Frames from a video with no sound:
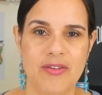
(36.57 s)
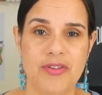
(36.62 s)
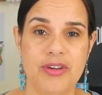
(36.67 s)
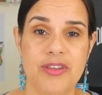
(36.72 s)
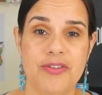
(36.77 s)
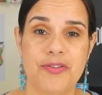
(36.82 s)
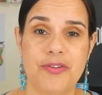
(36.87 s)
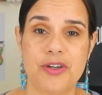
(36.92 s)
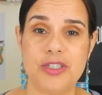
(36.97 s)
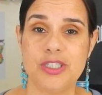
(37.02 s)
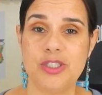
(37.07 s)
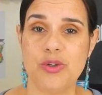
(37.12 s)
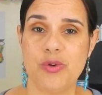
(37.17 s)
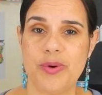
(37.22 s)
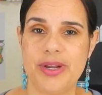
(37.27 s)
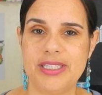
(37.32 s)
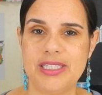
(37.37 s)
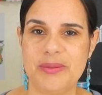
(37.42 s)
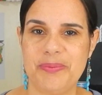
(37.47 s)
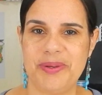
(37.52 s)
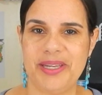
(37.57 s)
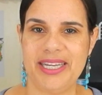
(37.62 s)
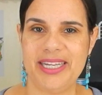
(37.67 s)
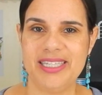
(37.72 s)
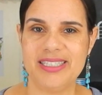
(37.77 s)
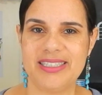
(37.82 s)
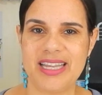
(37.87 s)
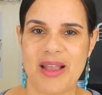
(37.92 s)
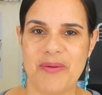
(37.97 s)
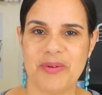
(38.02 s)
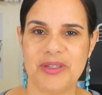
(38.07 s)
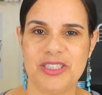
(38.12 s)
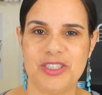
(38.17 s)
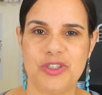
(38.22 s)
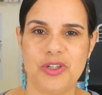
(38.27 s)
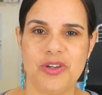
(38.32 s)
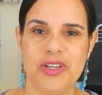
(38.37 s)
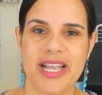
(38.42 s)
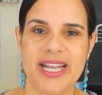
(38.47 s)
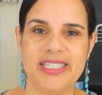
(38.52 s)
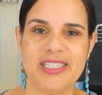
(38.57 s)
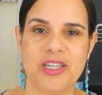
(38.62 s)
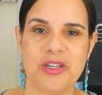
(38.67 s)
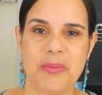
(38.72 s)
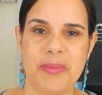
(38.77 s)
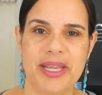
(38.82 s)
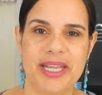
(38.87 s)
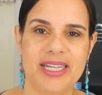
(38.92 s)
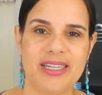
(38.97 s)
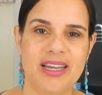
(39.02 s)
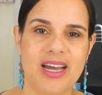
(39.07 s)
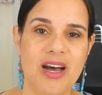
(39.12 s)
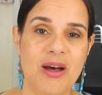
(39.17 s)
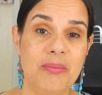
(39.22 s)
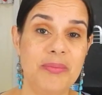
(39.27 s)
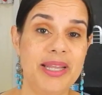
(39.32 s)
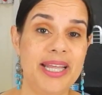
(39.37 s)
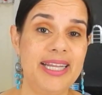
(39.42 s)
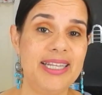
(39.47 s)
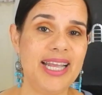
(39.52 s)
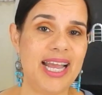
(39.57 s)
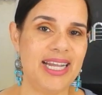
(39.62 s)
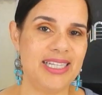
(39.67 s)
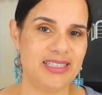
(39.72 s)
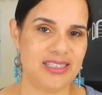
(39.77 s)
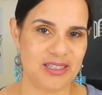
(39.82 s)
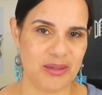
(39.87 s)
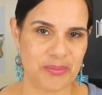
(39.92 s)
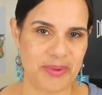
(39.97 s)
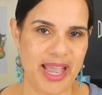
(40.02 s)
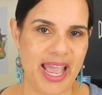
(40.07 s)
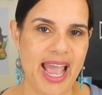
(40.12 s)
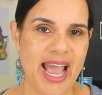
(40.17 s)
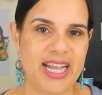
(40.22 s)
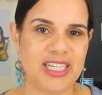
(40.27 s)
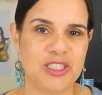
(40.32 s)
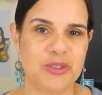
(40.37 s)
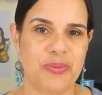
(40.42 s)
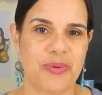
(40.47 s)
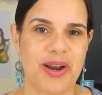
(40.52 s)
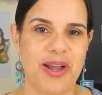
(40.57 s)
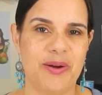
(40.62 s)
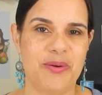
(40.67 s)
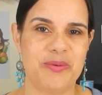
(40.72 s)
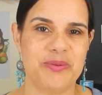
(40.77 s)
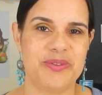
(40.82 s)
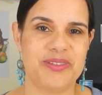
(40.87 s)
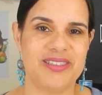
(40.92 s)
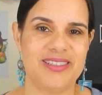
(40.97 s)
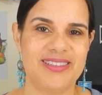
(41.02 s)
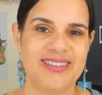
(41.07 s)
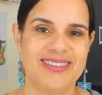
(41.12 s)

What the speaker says: For the first 2 recipes, I'm going to show you guys how to make an omelet and some hash browns.